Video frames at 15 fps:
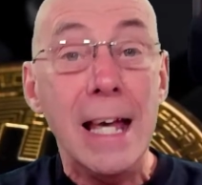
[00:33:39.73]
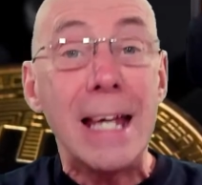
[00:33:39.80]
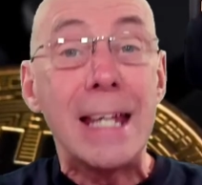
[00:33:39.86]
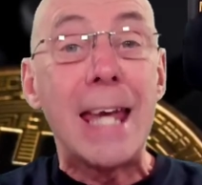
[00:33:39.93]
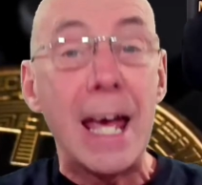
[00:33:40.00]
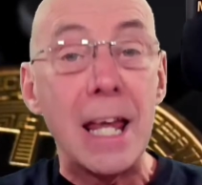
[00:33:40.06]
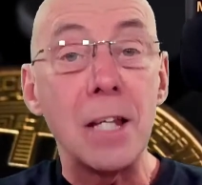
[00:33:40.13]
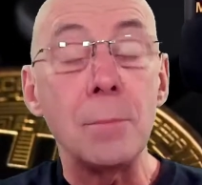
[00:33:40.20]

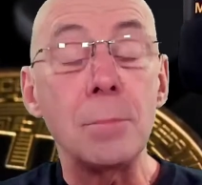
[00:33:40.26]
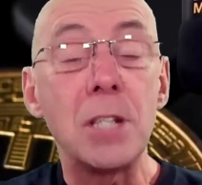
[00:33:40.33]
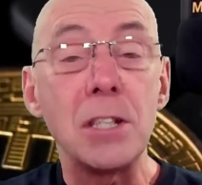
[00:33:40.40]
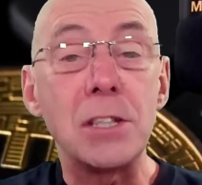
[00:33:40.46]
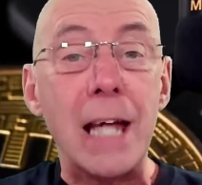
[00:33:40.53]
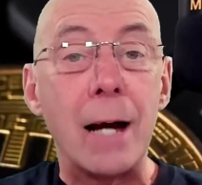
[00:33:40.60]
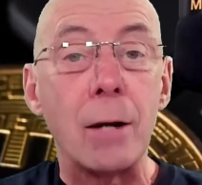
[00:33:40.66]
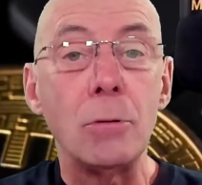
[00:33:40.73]
Get them to
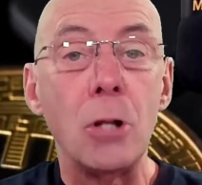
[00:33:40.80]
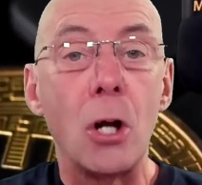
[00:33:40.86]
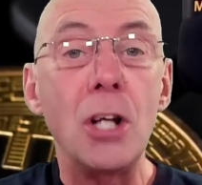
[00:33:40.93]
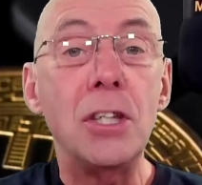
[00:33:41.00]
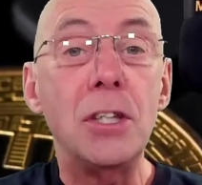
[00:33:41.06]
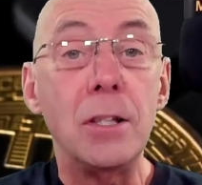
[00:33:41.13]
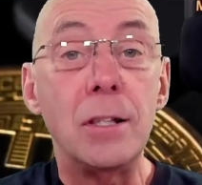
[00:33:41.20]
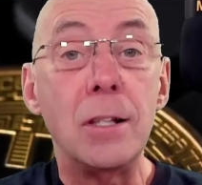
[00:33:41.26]

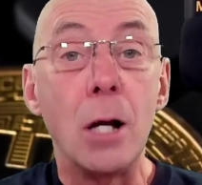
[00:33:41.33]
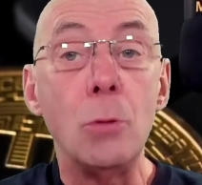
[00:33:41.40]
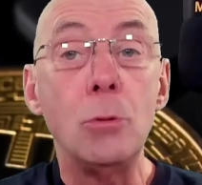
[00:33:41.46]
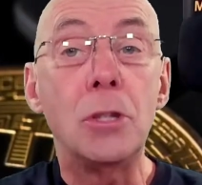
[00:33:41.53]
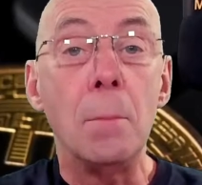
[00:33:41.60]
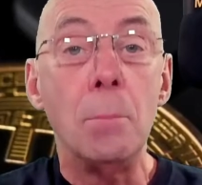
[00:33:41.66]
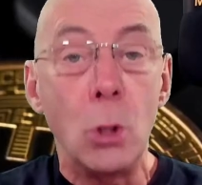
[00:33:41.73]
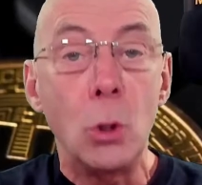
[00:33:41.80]
download
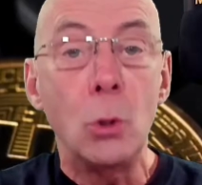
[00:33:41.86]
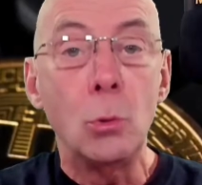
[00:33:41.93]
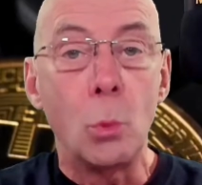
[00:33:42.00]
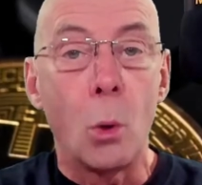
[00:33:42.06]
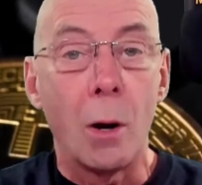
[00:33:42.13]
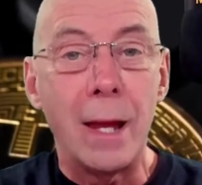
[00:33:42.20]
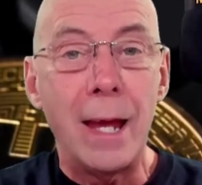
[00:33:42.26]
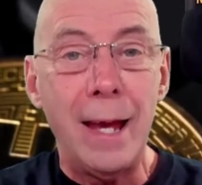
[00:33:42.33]
the Moon
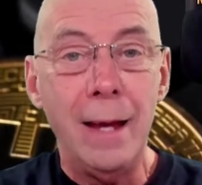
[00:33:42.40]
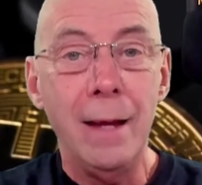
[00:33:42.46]
wallet.